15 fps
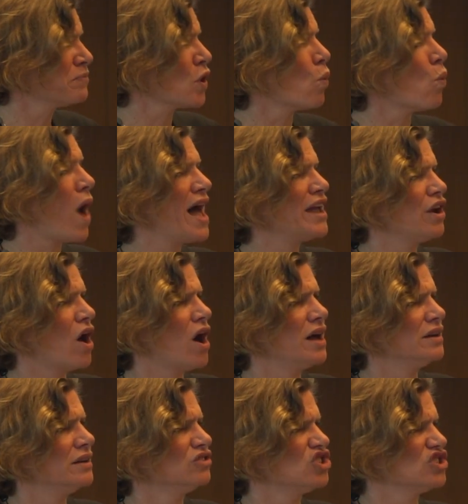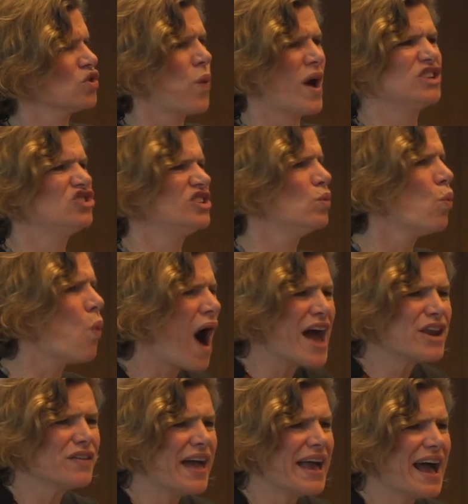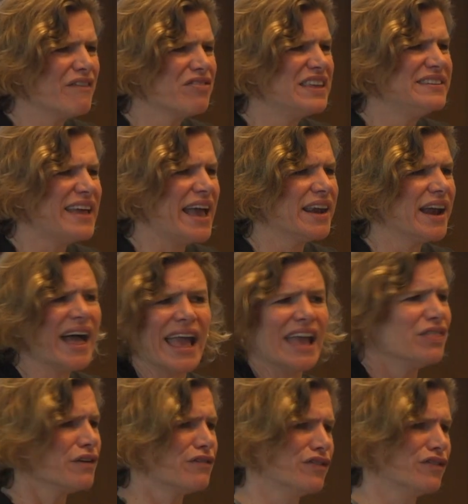Why not just question, why do they have the data in the